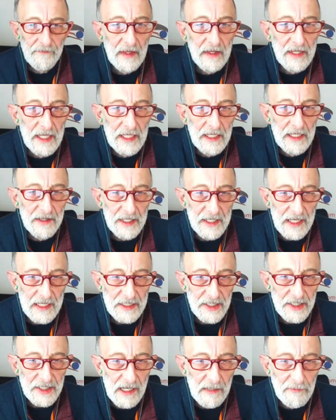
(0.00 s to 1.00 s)
The
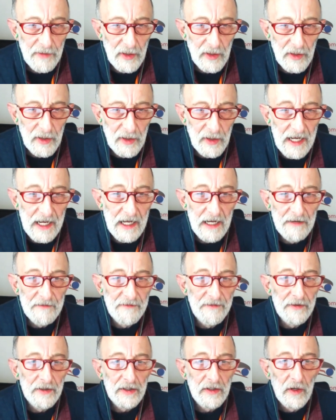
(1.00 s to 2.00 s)
next number we have
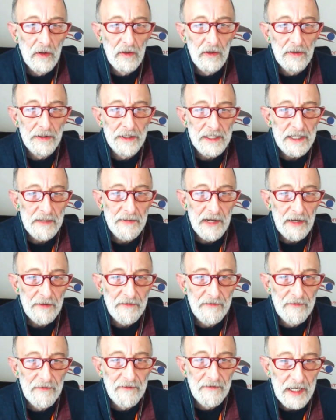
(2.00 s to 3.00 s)
for gold is about
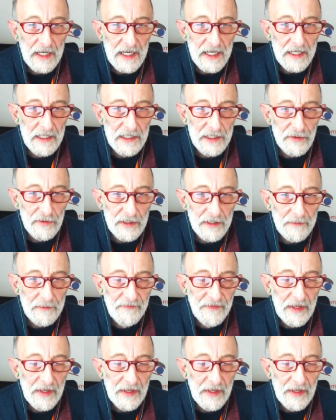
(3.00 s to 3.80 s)
4,800.